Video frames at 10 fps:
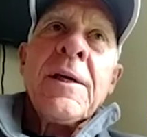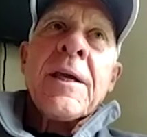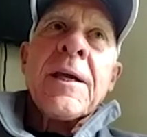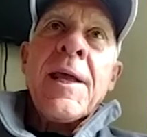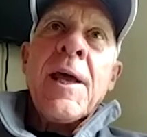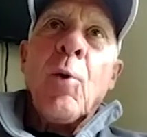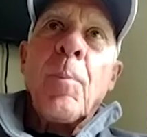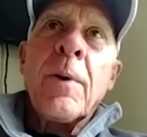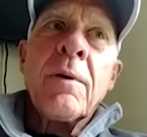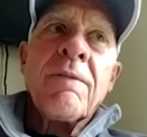can help
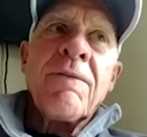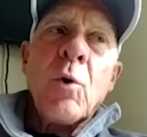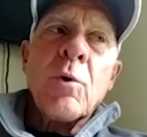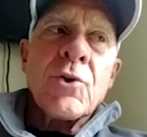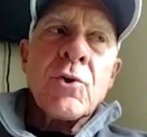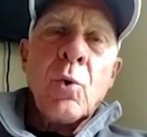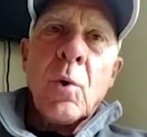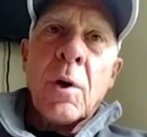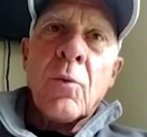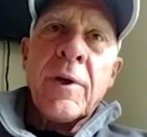folks who
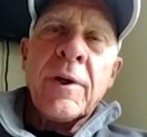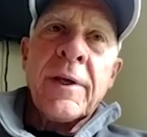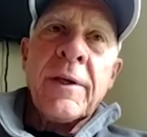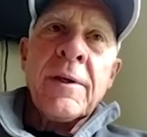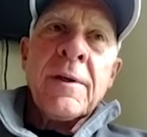are really